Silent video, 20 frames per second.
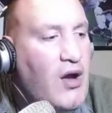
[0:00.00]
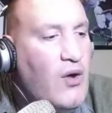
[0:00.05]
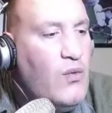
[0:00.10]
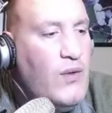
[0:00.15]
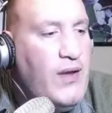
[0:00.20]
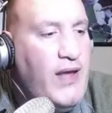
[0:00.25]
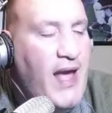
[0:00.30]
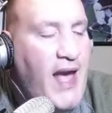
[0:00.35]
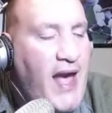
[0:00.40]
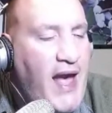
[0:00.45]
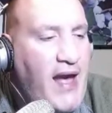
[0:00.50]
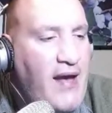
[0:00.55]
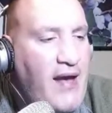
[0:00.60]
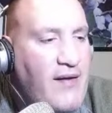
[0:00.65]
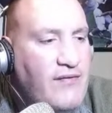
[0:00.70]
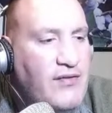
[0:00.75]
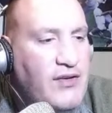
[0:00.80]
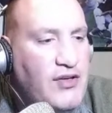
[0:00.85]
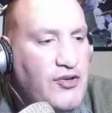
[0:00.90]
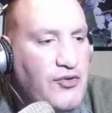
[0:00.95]
We
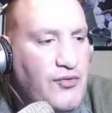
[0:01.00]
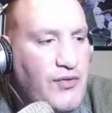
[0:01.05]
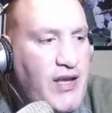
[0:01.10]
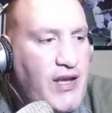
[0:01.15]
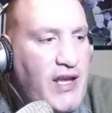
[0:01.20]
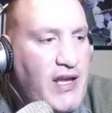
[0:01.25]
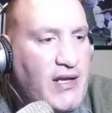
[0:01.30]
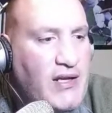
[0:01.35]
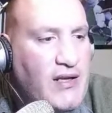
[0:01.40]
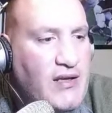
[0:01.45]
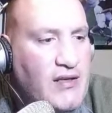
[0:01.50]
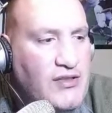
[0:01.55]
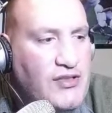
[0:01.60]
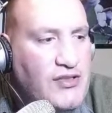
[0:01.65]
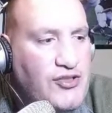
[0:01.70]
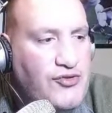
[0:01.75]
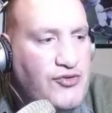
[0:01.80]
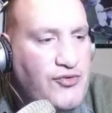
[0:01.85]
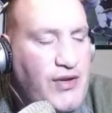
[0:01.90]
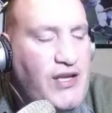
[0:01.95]
have Green
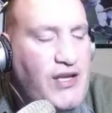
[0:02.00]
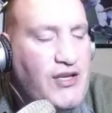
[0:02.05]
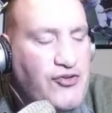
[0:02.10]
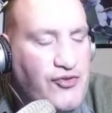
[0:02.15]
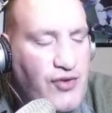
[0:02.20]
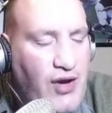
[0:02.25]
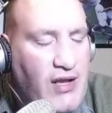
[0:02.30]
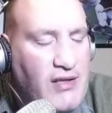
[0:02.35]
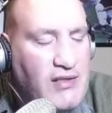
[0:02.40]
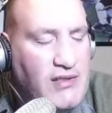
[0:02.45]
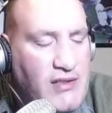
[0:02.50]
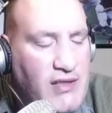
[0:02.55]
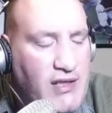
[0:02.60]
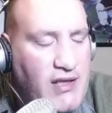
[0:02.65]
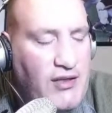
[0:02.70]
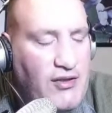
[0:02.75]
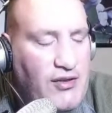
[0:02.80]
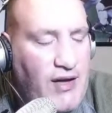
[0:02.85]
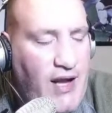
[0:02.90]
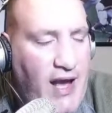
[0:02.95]
Street Trust
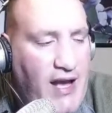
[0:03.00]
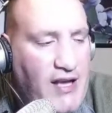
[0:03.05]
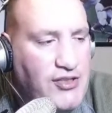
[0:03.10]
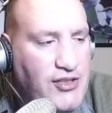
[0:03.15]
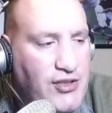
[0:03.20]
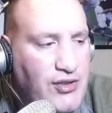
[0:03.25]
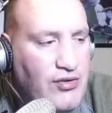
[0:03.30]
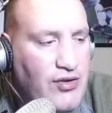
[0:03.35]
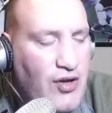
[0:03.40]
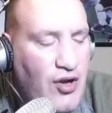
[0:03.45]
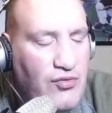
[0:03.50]
International,